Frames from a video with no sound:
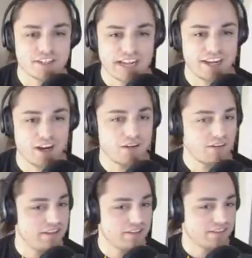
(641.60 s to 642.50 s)
you know,
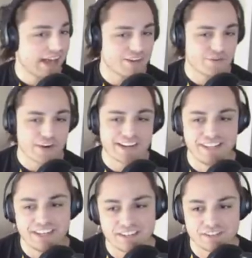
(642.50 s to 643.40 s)
contract
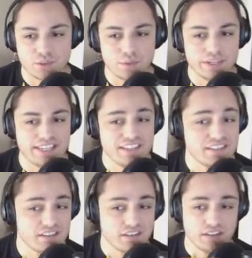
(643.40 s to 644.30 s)
year is doing decent,